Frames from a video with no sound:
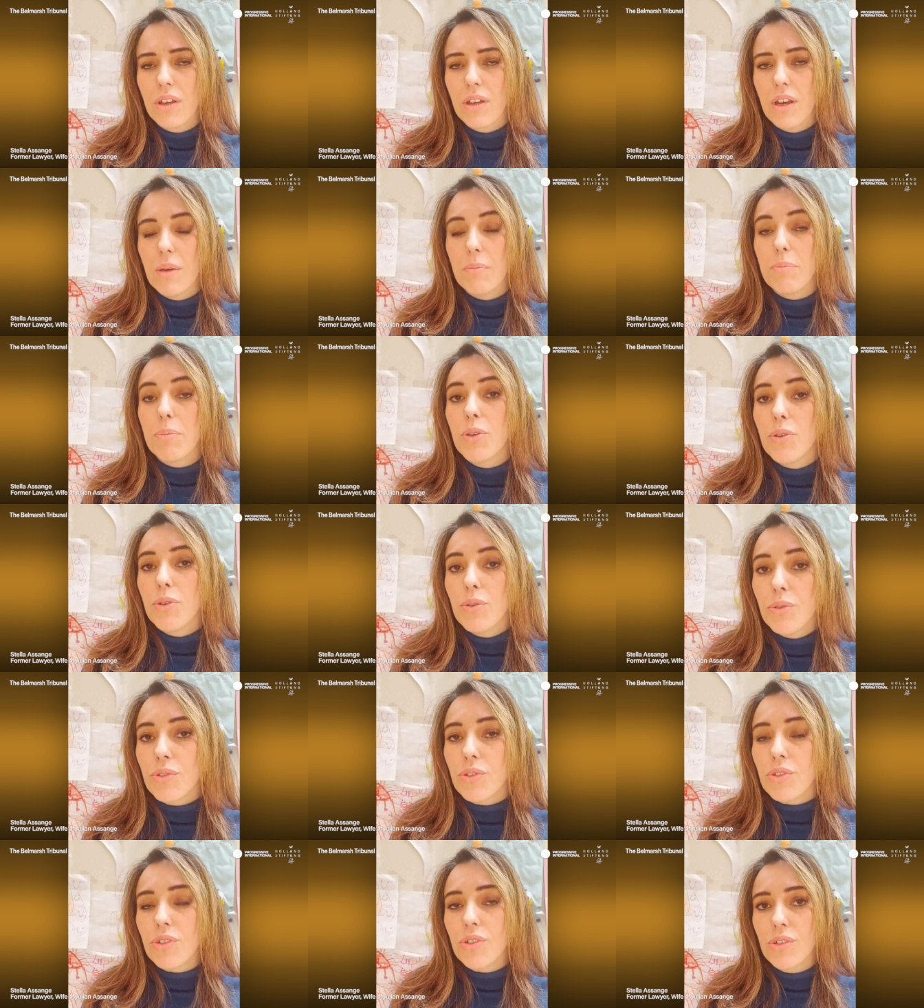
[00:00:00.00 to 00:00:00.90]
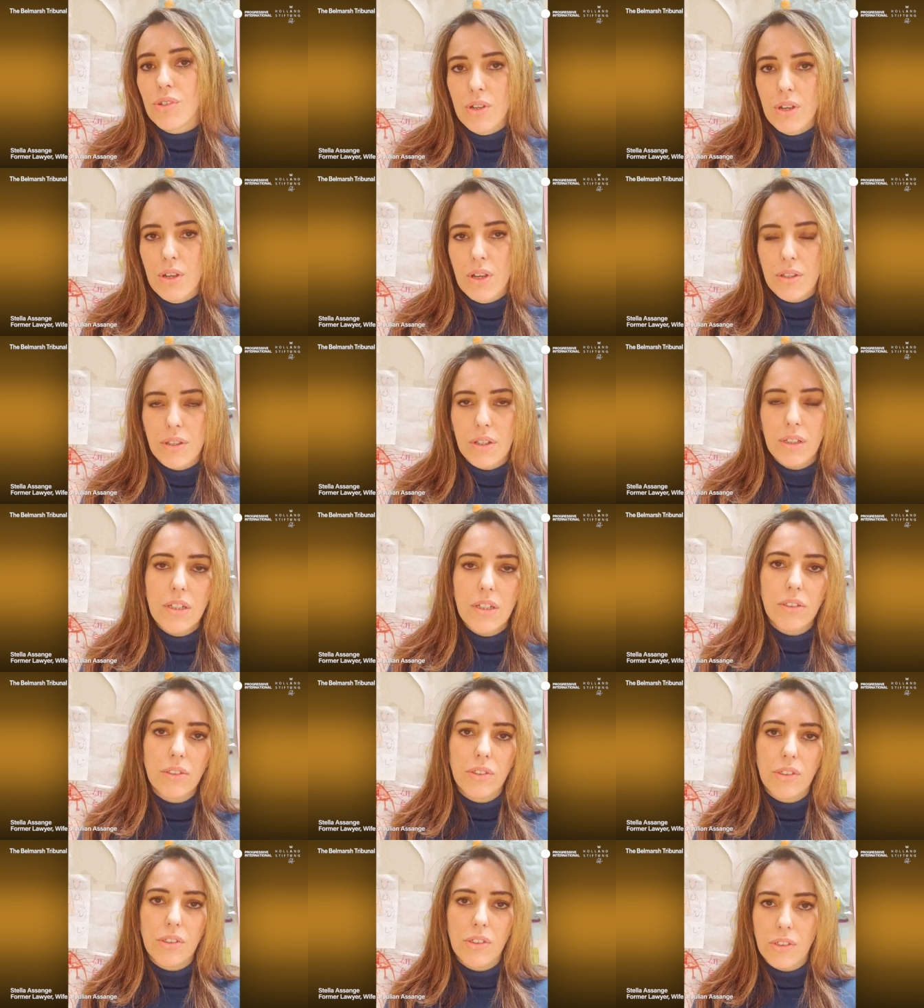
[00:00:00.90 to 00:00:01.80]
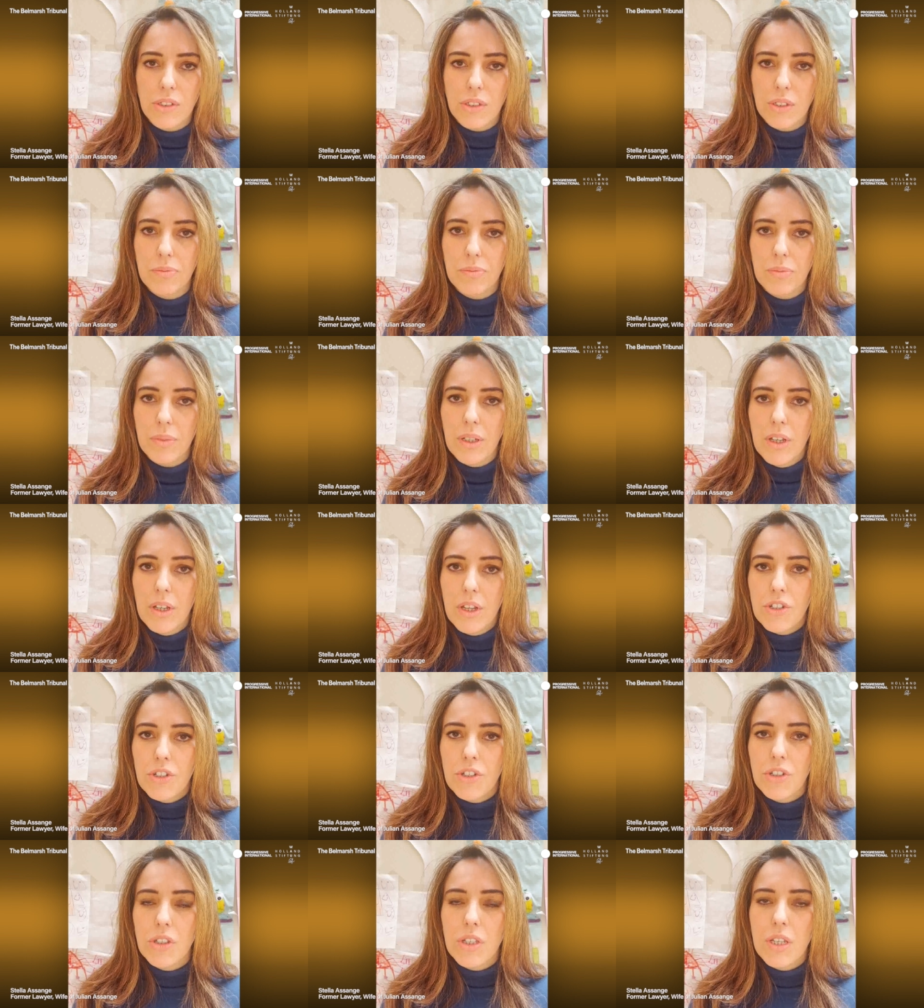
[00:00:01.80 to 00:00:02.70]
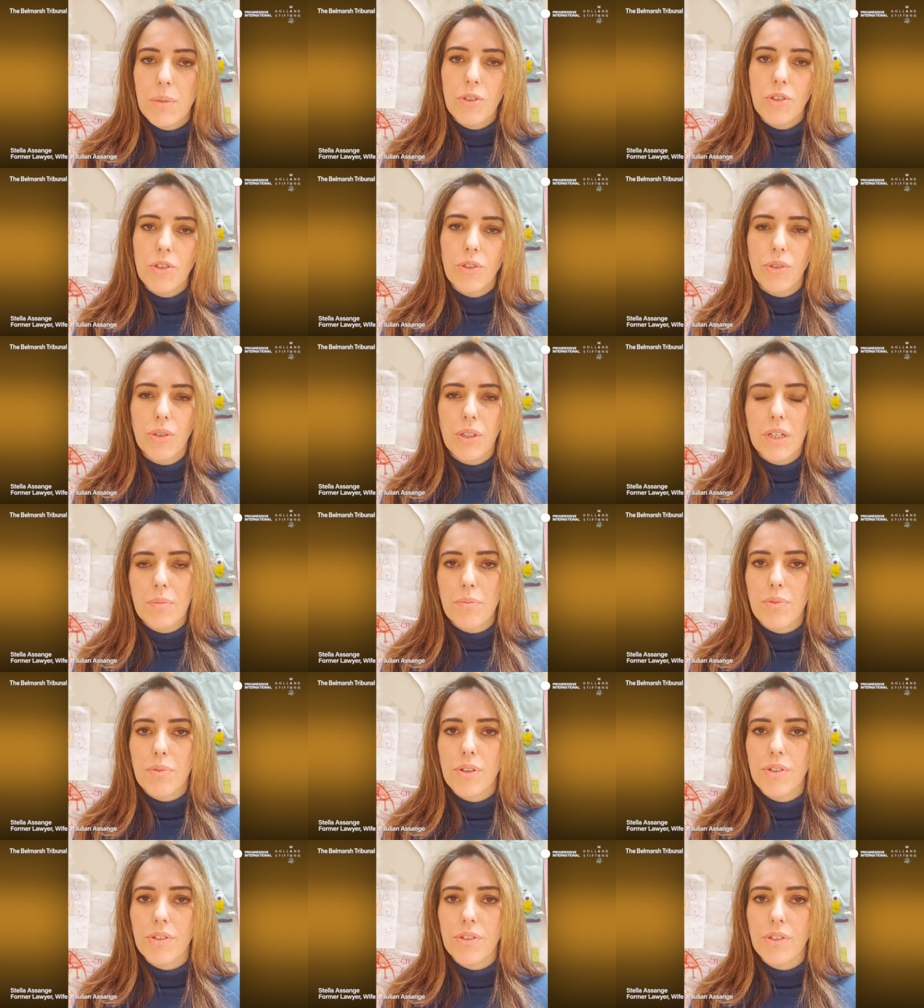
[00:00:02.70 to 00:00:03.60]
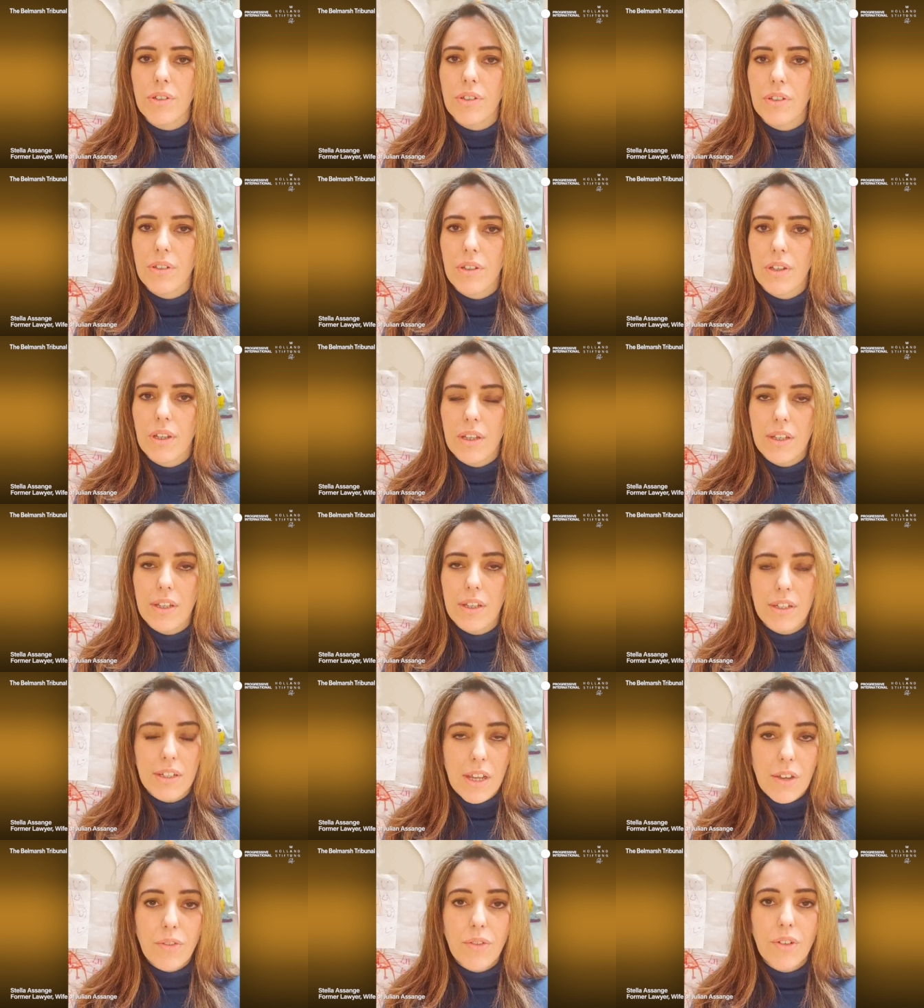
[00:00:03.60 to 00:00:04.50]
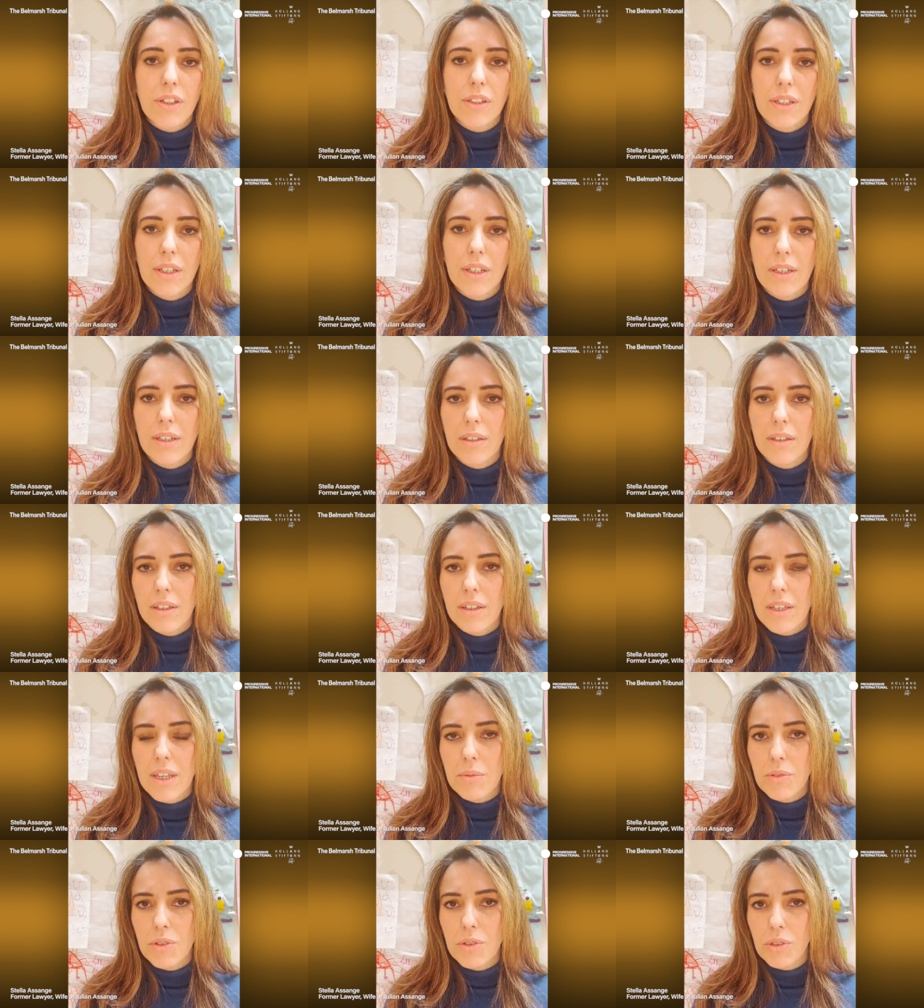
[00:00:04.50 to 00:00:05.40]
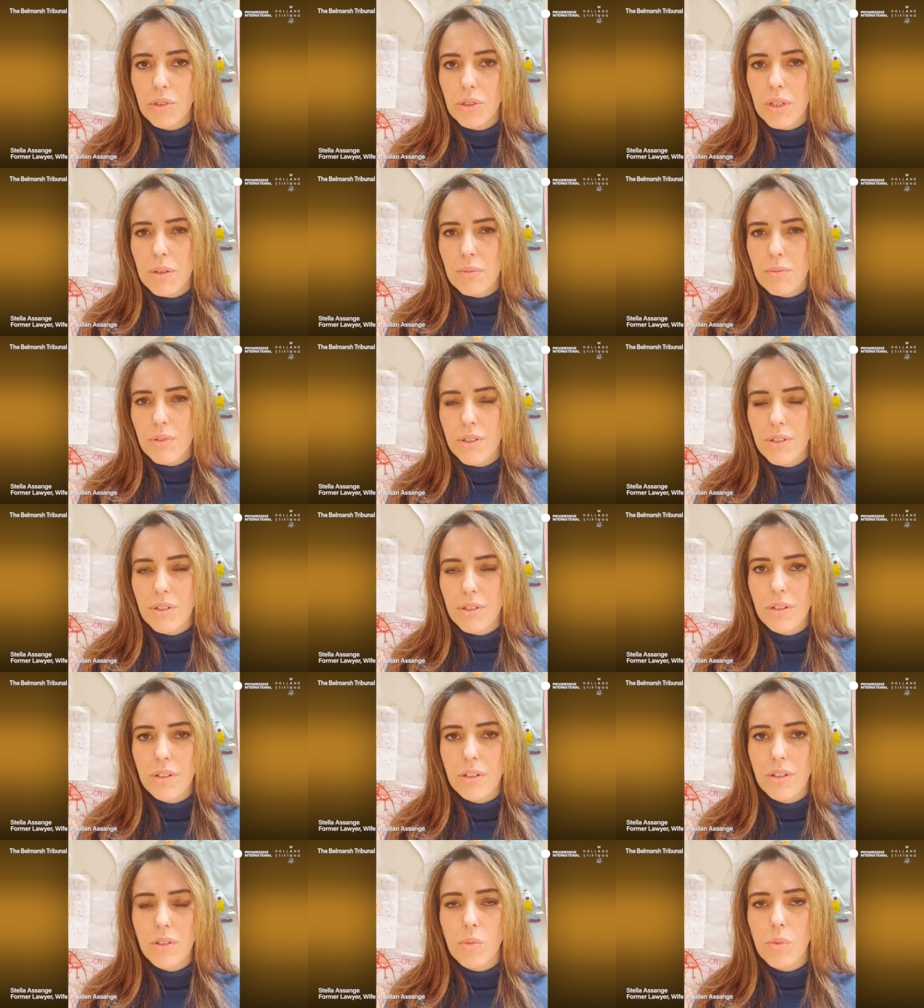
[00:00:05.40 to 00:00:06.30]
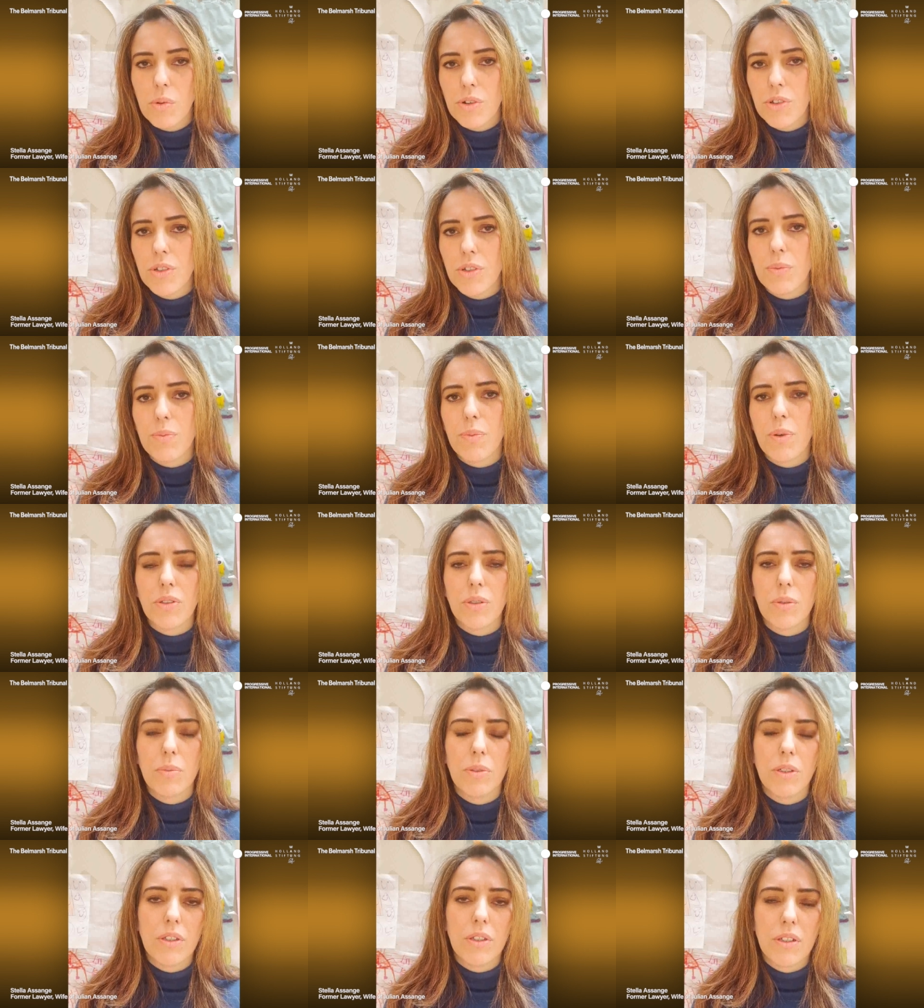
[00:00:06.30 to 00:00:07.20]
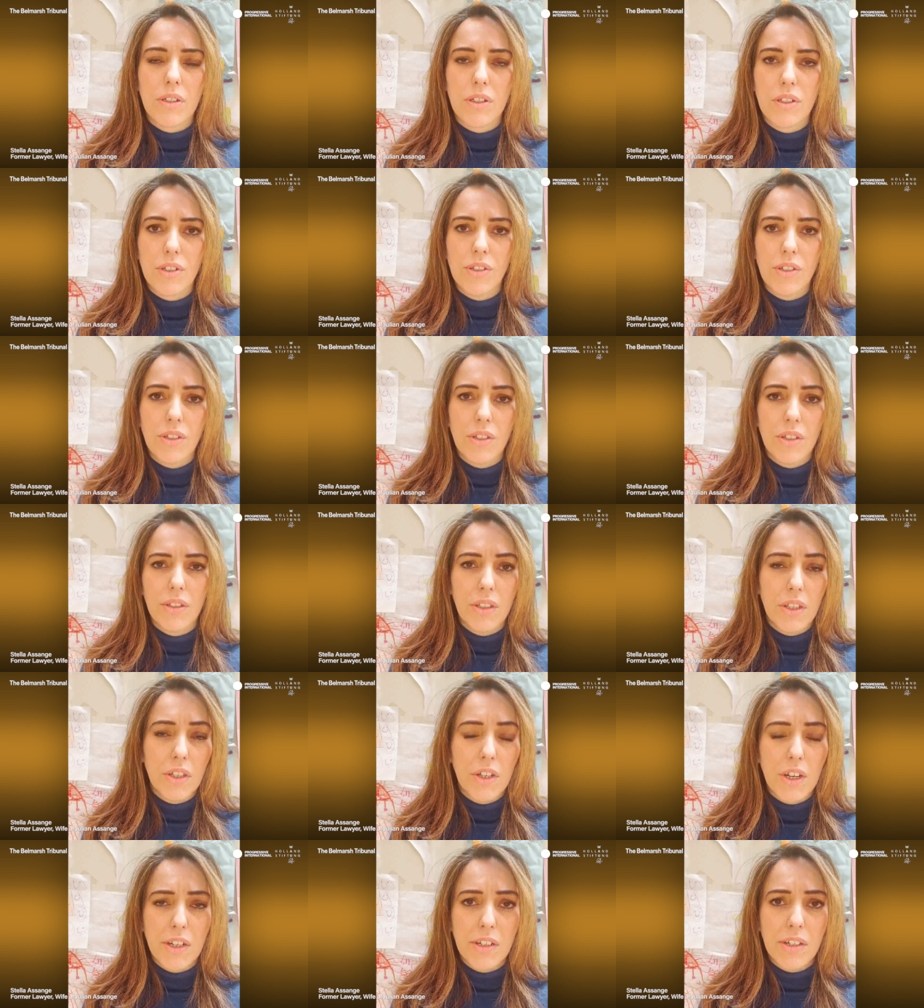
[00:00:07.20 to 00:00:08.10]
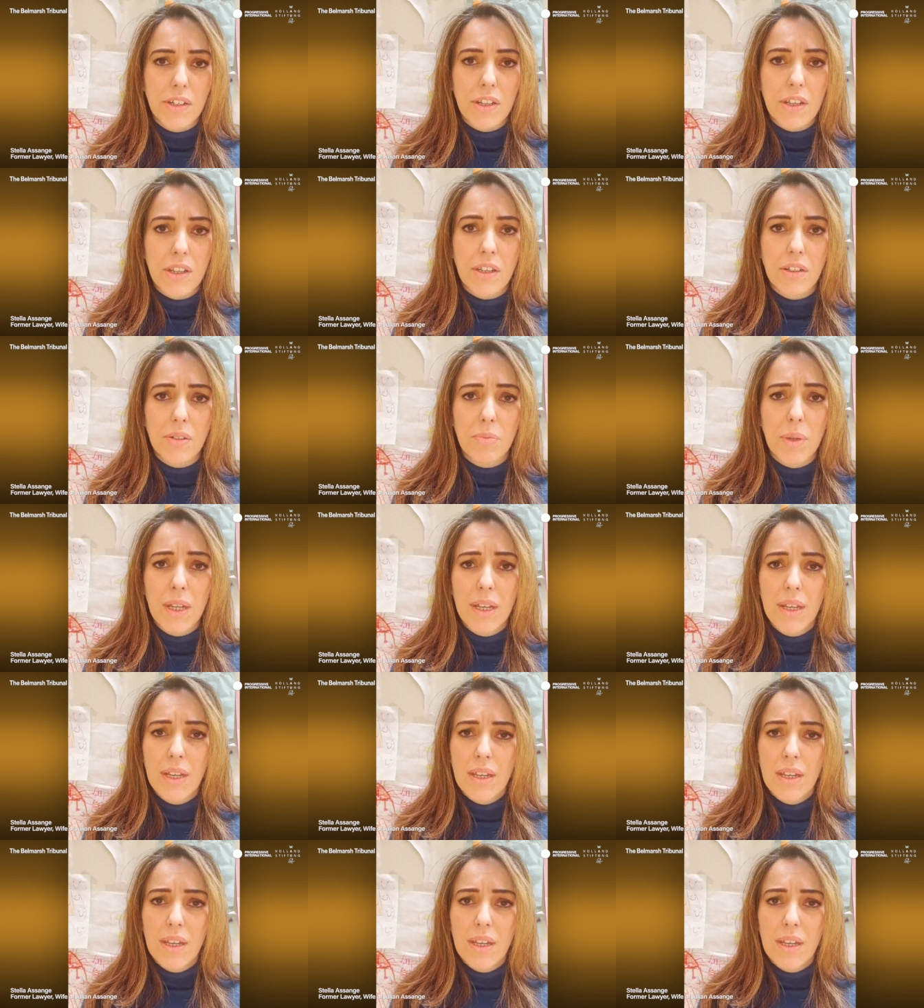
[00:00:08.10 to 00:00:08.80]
abused the legal system to keep Julian imprisoned indefinitely, keep Julian imprisoned in the worst possible conditions in the United Kingdom,